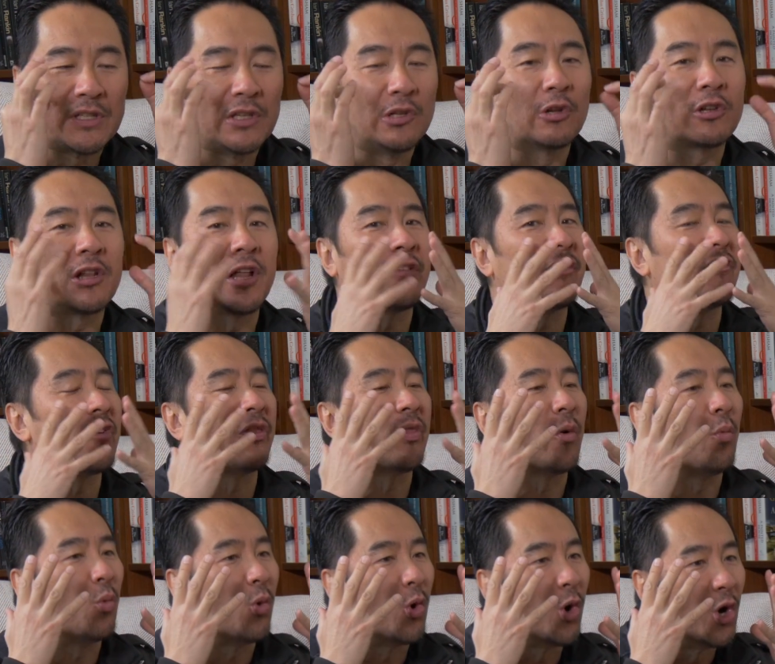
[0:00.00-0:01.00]
You look like you've got the
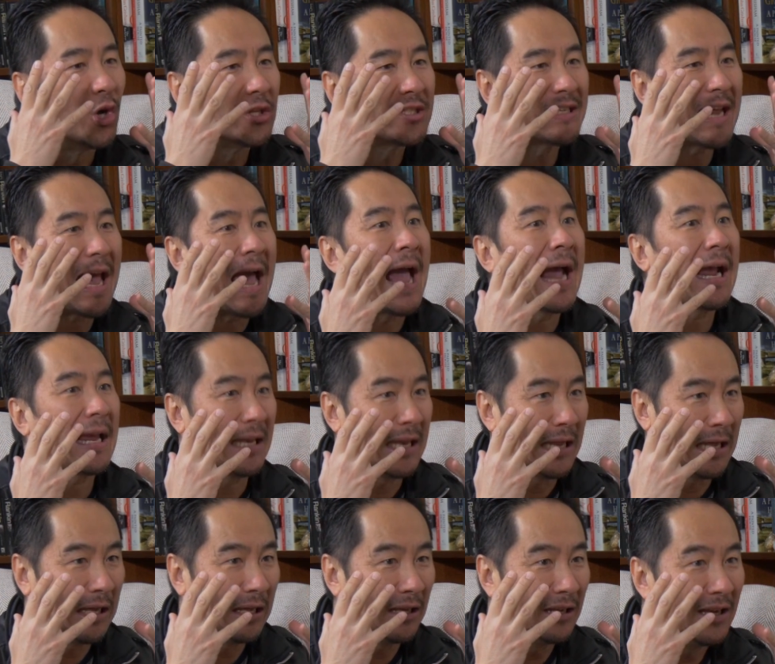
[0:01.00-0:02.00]
worst
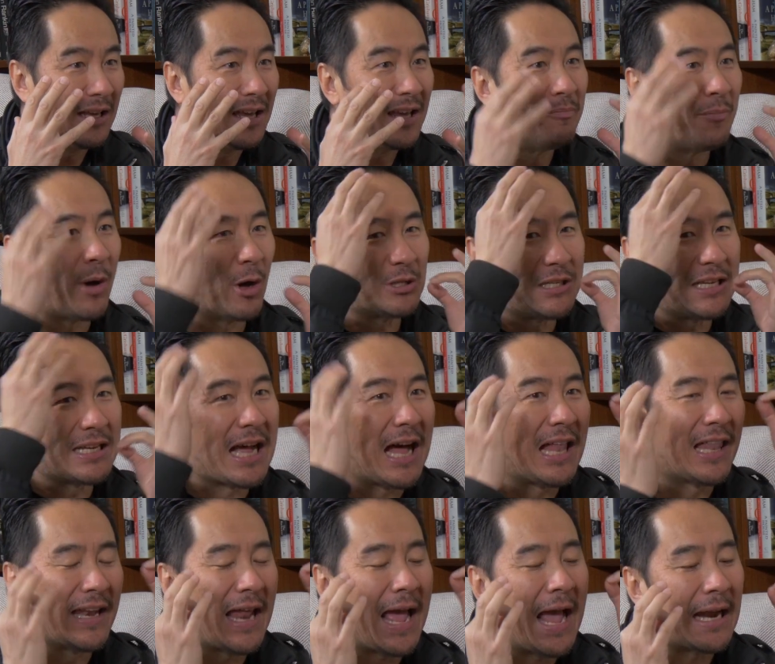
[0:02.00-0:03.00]
acne,
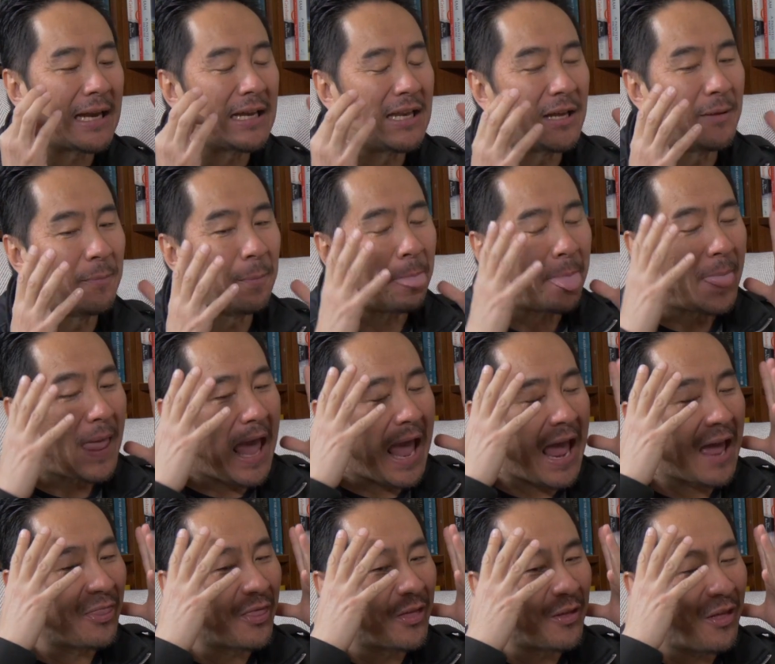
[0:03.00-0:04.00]
multicolored acne,
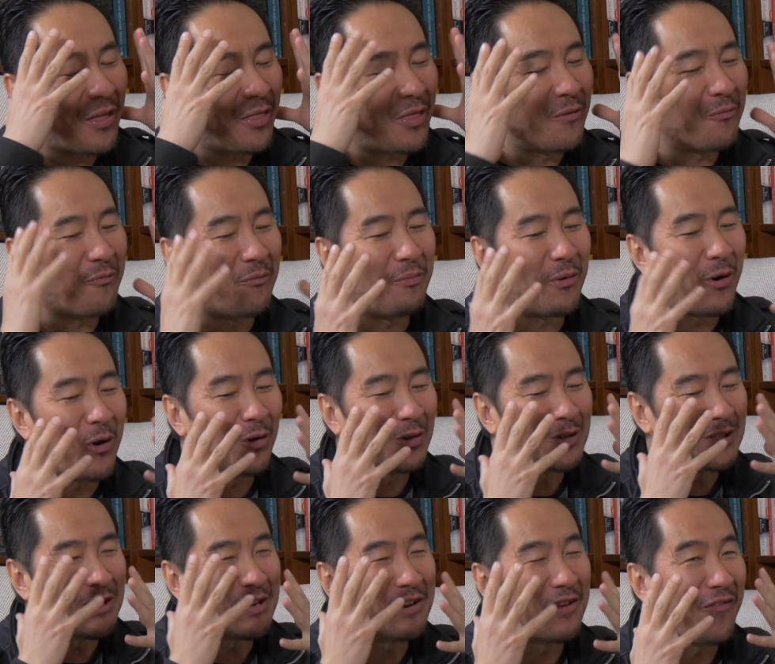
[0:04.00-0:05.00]
and the
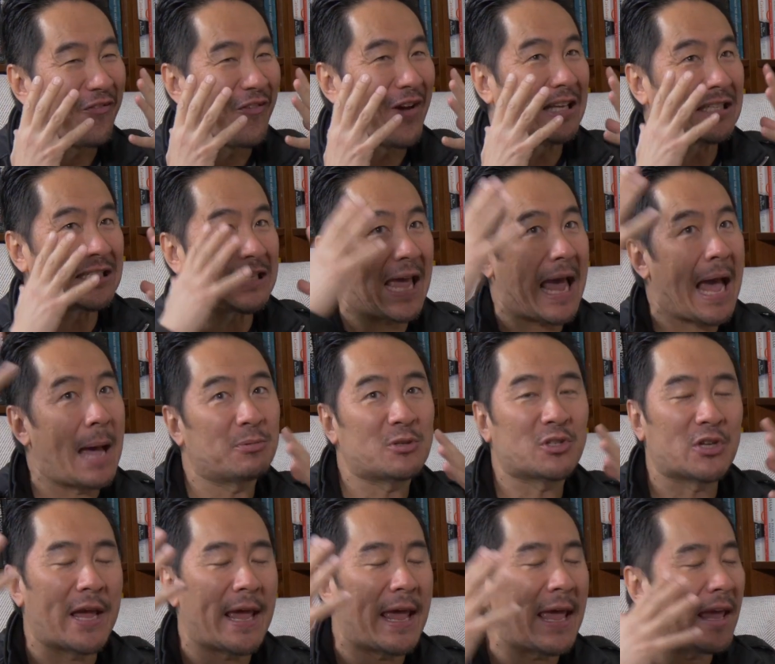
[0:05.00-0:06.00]
balls on your face
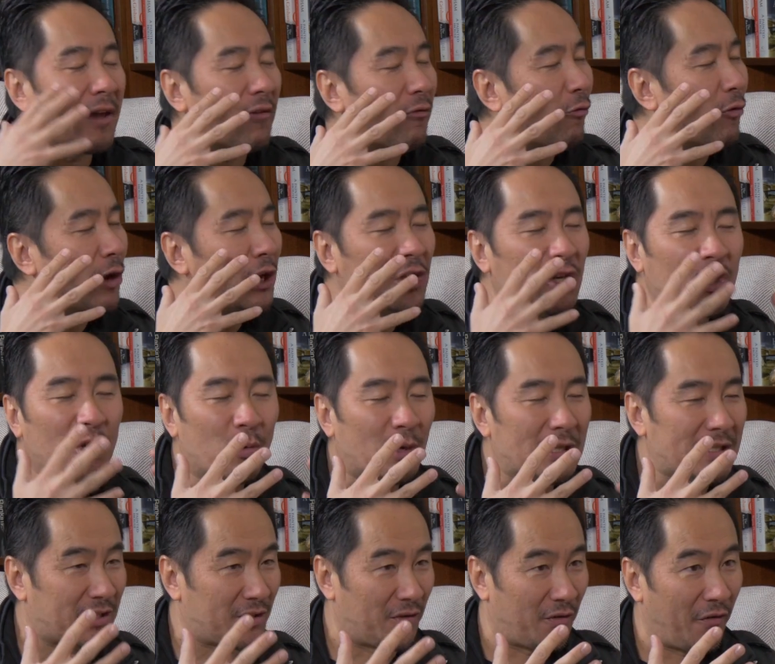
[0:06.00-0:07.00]
capture every
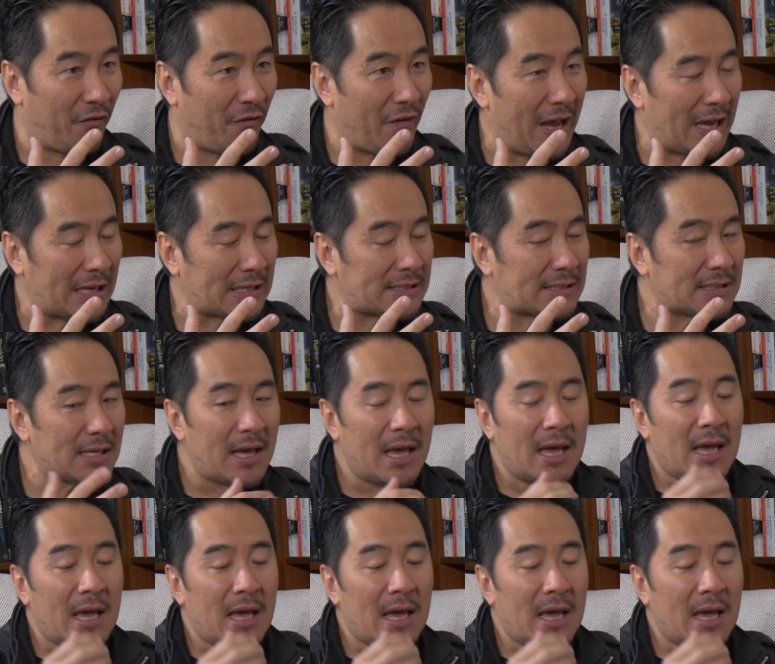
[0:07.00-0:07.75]
nuance of your face.